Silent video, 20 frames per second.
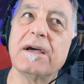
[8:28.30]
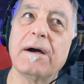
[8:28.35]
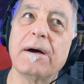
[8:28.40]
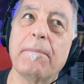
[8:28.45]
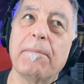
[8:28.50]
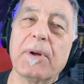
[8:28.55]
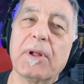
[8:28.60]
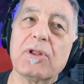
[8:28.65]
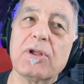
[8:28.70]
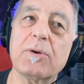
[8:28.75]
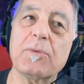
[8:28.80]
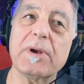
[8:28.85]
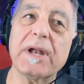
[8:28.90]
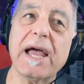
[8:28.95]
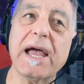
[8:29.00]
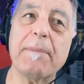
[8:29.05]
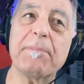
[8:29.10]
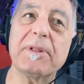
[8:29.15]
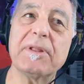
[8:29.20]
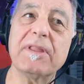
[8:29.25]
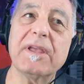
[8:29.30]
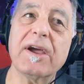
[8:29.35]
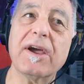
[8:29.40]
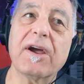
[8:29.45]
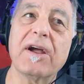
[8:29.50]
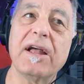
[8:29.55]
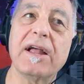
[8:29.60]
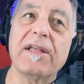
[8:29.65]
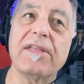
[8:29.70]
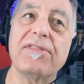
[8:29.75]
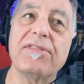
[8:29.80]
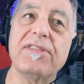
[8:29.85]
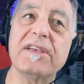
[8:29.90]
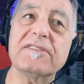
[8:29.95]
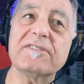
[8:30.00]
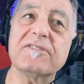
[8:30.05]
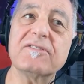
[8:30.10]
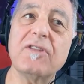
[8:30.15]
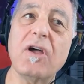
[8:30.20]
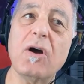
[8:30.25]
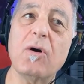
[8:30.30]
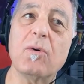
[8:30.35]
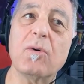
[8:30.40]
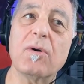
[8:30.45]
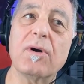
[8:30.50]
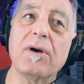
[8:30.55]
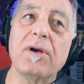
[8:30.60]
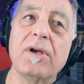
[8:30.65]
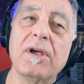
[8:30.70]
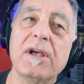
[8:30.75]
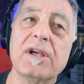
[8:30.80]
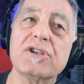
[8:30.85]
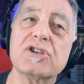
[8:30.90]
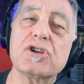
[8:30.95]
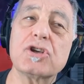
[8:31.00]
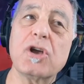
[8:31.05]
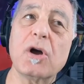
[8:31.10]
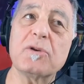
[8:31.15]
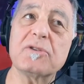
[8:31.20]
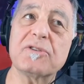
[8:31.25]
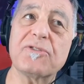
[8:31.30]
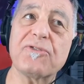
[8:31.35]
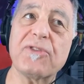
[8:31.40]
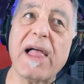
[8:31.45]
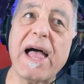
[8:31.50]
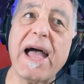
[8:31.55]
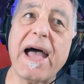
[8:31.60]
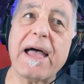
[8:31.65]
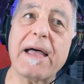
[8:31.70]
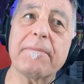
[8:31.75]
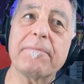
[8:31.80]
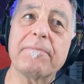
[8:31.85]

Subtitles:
But look what happened there. This note goes flat.